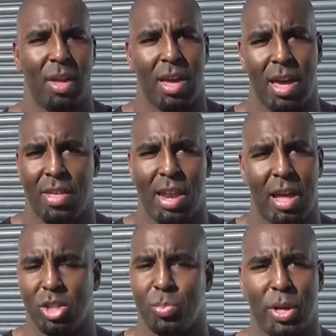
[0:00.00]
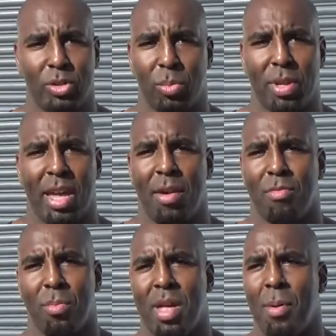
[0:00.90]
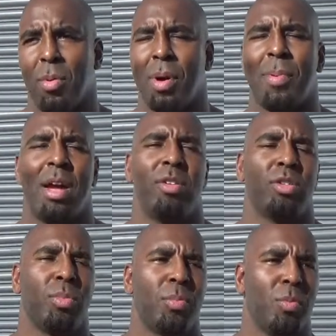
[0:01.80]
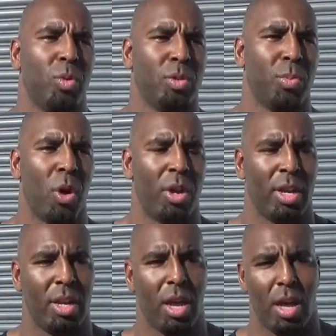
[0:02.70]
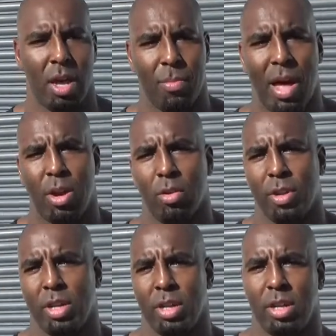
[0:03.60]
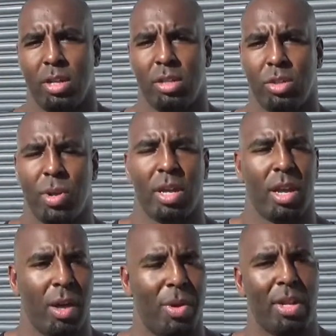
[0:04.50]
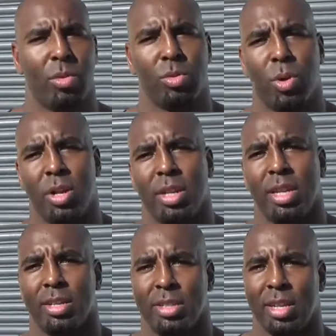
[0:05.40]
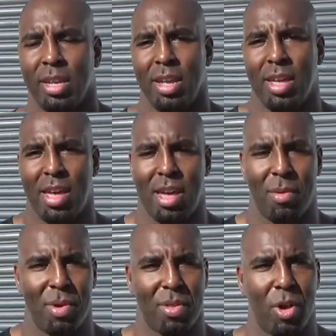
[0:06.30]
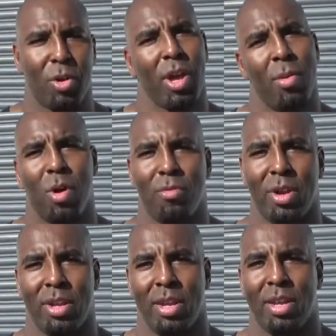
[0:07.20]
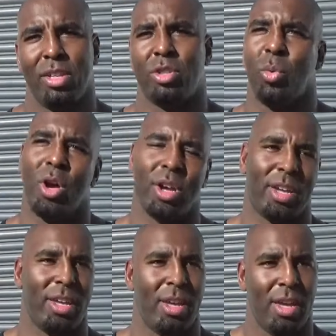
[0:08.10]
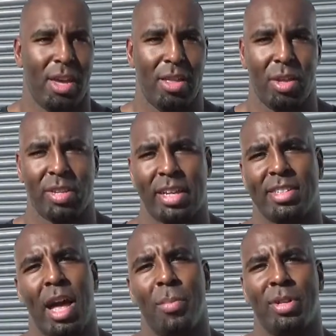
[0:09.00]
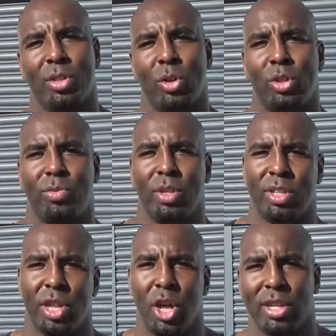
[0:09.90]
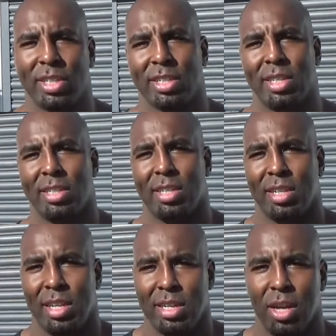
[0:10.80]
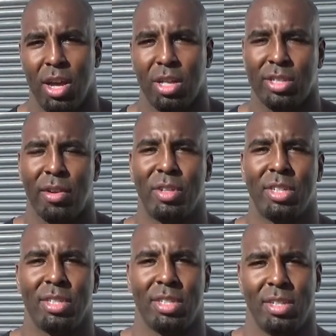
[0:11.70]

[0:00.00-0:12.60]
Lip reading: And then I just picked up the game from there. But my mum was born in Hanover in Jamaica, and my dad was born in Kingston. And they all came over to work in the textile mills in Huddersfield in the early 60s, early 70s.